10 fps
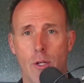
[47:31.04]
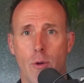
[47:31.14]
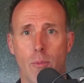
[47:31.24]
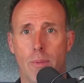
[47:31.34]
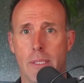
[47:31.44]

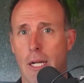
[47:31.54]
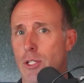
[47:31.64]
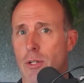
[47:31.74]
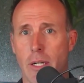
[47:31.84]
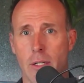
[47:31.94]
You
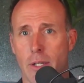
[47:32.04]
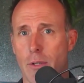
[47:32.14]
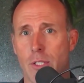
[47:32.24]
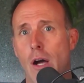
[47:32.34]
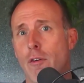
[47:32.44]
potentially are killing
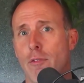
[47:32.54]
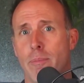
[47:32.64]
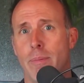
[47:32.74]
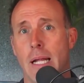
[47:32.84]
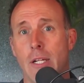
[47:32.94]
yourself,
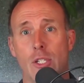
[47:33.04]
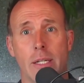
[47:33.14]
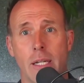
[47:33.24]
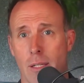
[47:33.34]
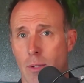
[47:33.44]

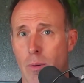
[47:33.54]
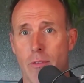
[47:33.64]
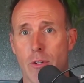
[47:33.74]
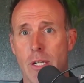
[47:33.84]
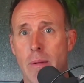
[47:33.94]
potentially killing
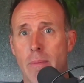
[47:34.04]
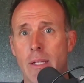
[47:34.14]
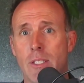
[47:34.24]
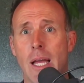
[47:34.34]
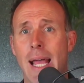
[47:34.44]
one of your
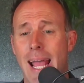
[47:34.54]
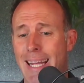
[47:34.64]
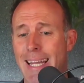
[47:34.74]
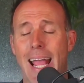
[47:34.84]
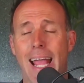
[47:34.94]
teammates, and